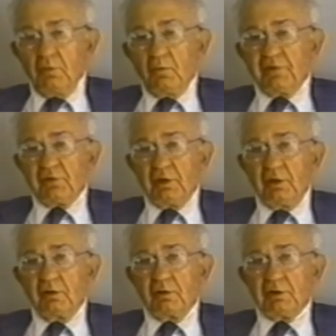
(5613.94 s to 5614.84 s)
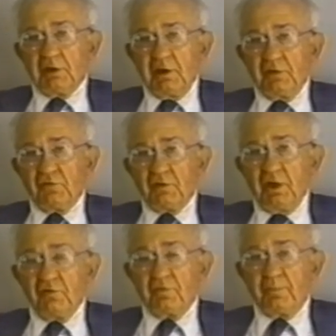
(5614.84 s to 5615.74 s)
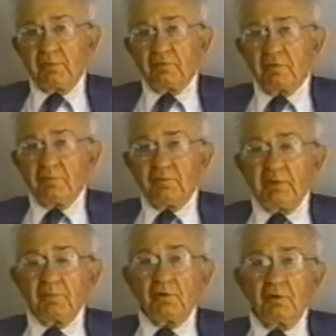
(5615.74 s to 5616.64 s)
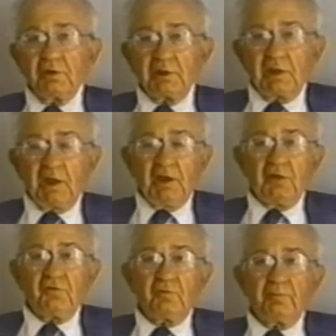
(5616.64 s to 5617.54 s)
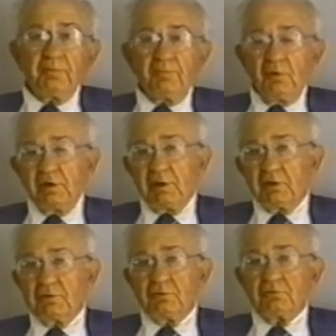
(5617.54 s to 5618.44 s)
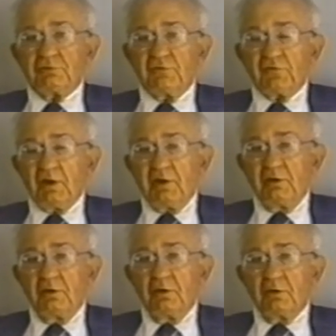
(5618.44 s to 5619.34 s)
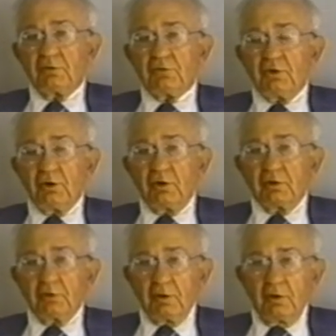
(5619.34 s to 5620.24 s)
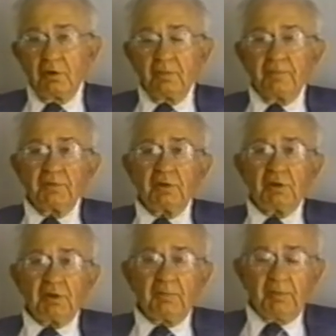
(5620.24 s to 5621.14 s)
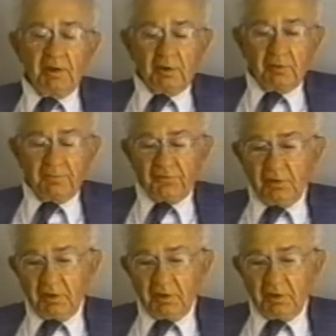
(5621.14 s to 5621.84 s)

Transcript: was a United States Supreme Court case purporting to decide New York law in a bankruptcy